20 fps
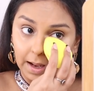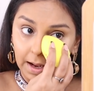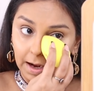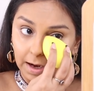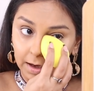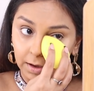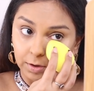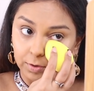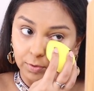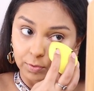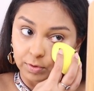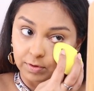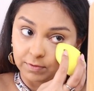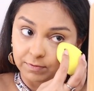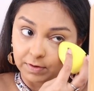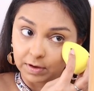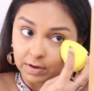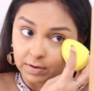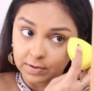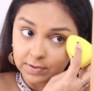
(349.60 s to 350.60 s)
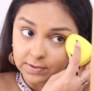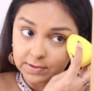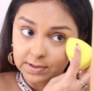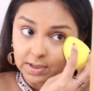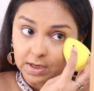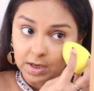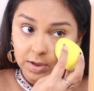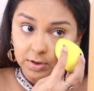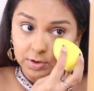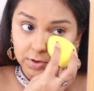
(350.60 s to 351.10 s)
and do the
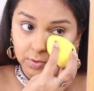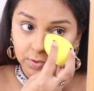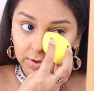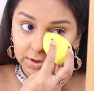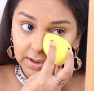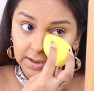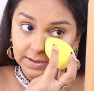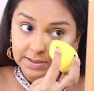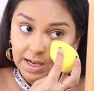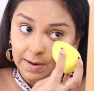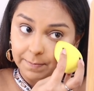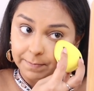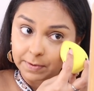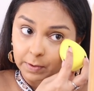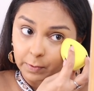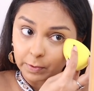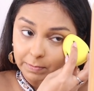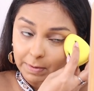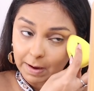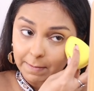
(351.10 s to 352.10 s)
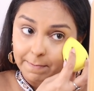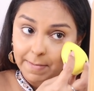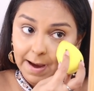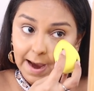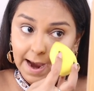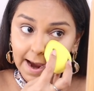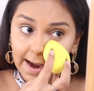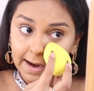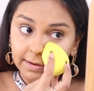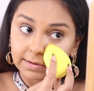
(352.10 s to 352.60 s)
fillers. So it does help me with my
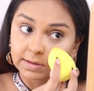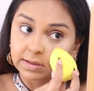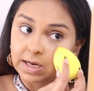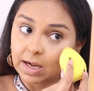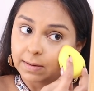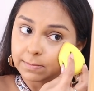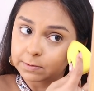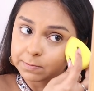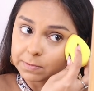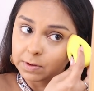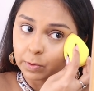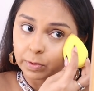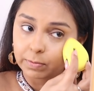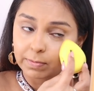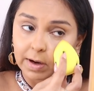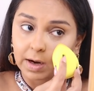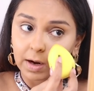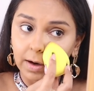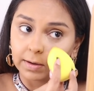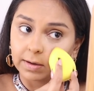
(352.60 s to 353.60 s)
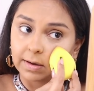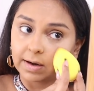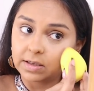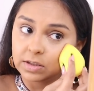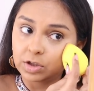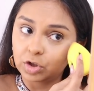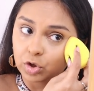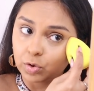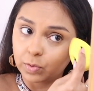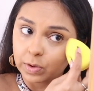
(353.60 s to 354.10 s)
bags, it helps me with my under eye
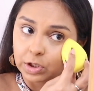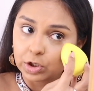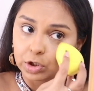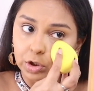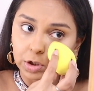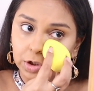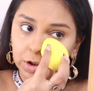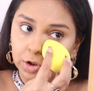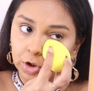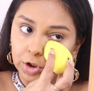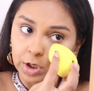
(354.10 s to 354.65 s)
situation in